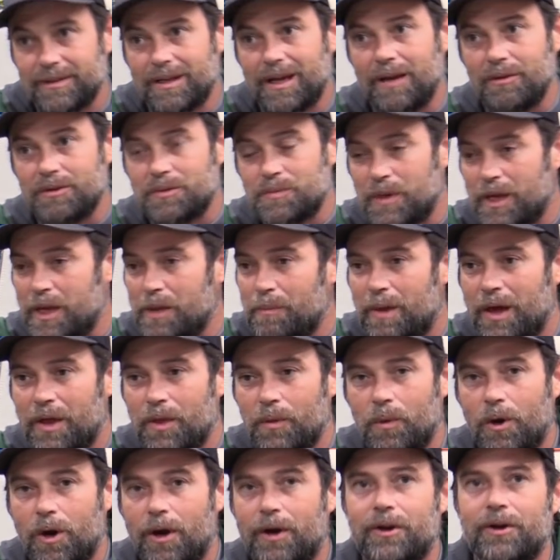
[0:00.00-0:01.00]
I was playing by
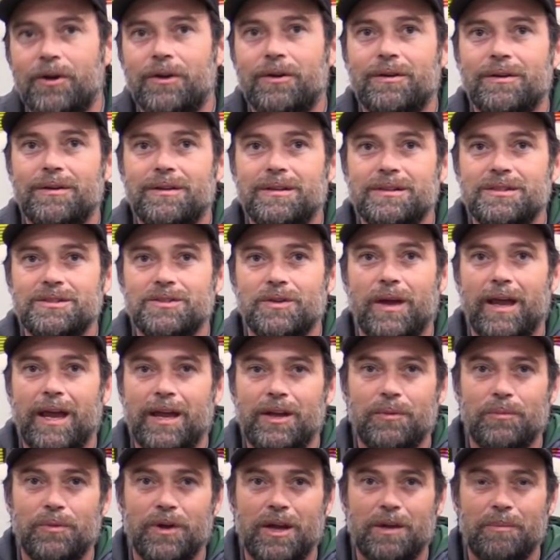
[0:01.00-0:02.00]
the water, and so I
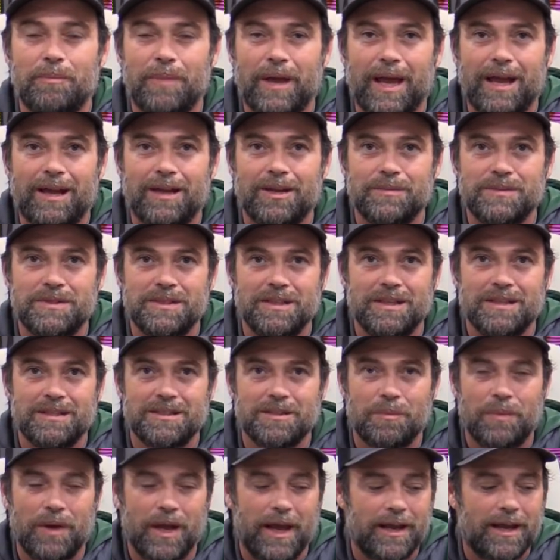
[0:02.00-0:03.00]
had to bring a backup Cenis,
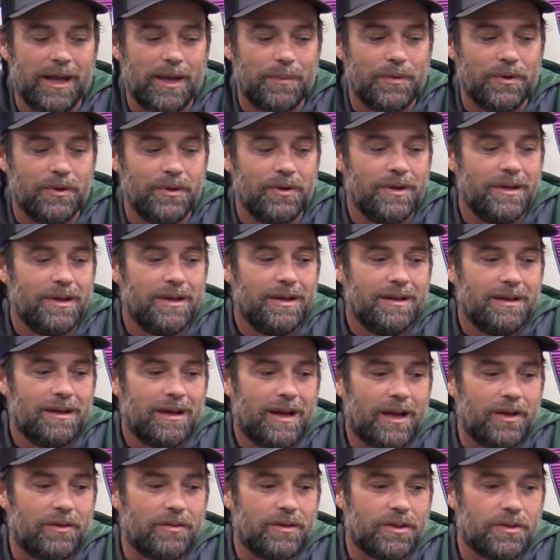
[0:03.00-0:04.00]
a pineapple.
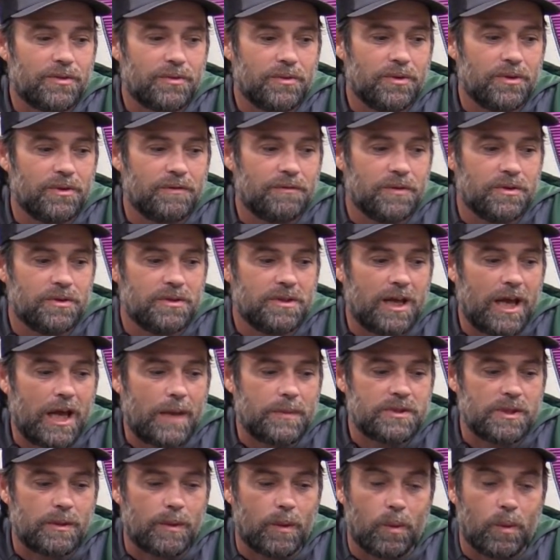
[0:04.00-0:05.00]
I only threw it a few times, number